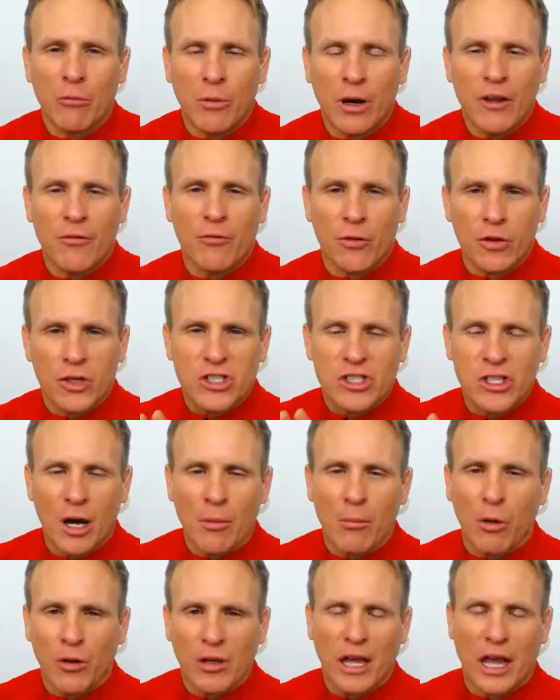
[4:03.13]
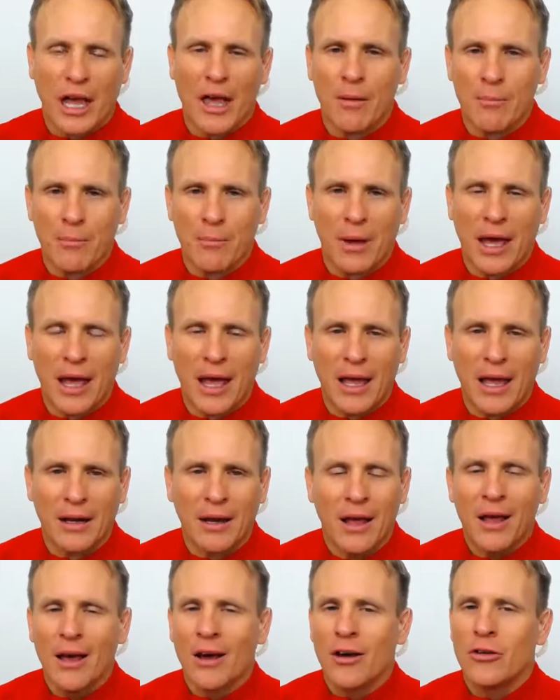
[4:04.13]
Ready for Summer
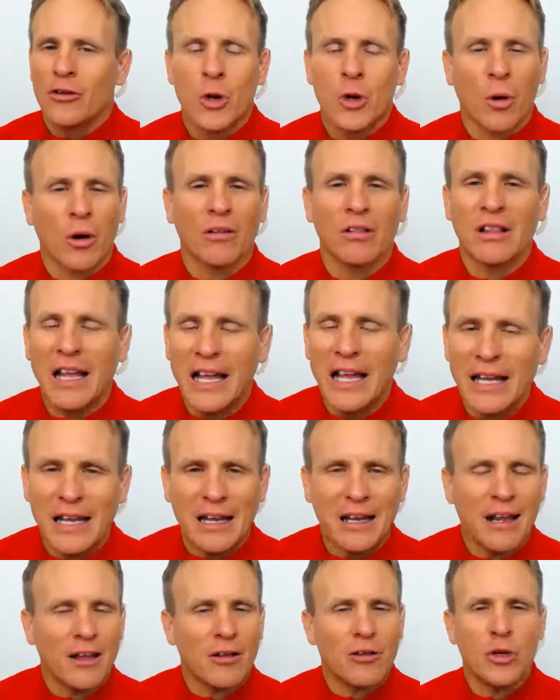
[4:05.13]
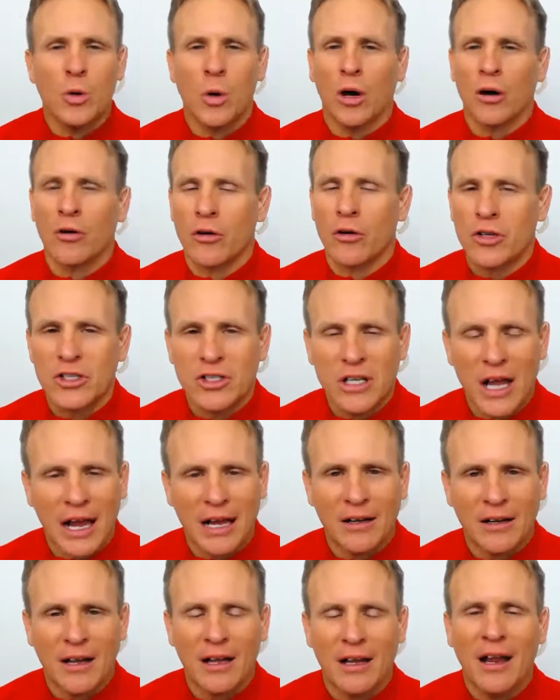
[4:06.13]
campaign, you are leading it, you
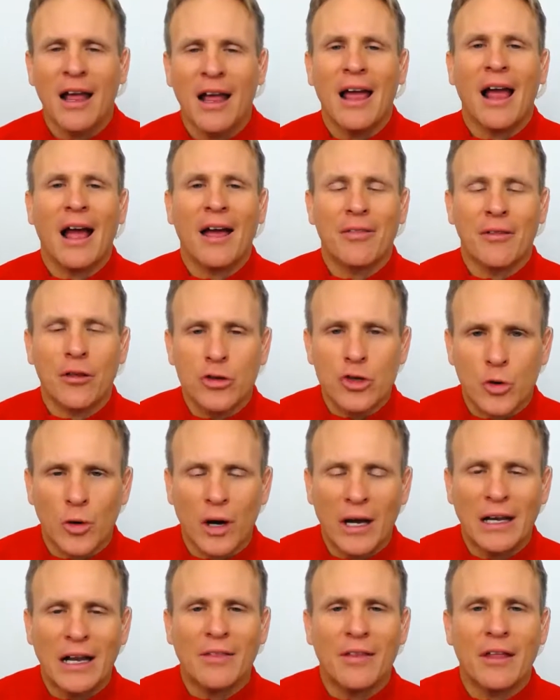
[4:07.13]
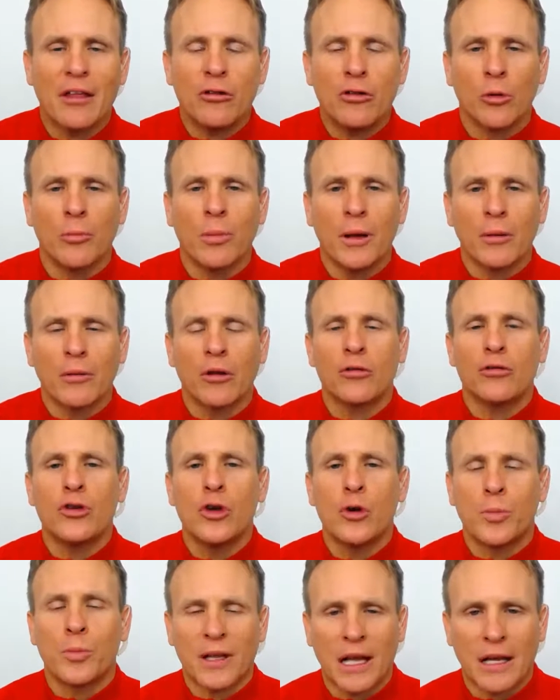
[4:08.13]
understand it, and the training, then you'll be able to
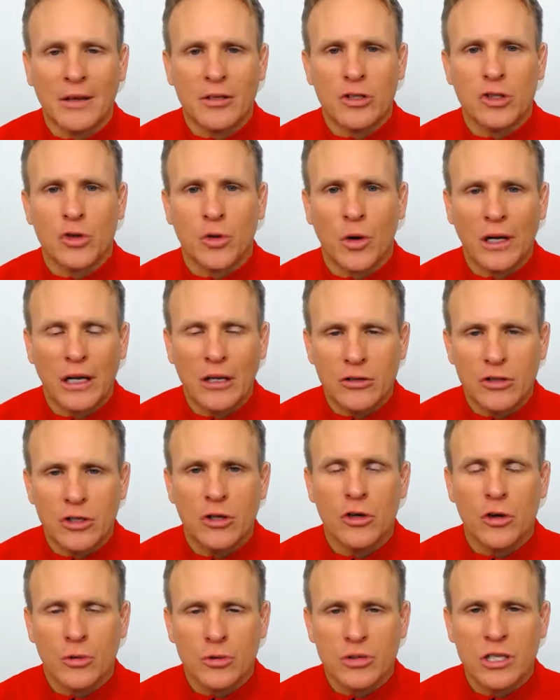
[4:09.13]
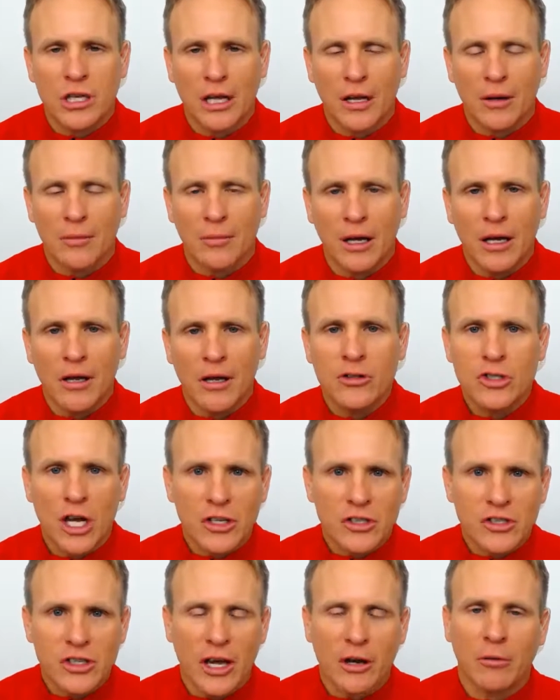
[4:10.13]
duplicate this training to your team,
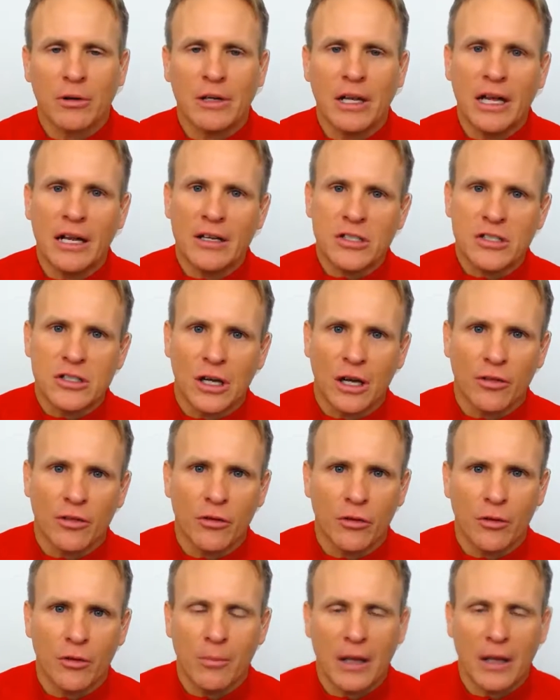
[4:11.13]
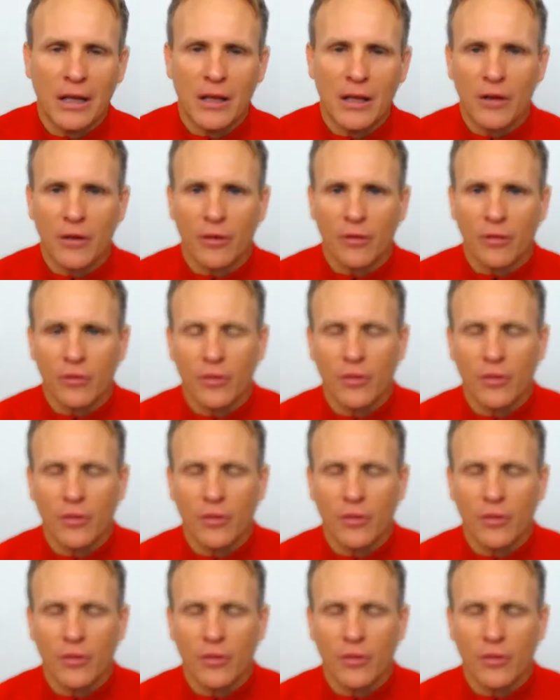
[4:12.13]
just like Renita's done through the many years.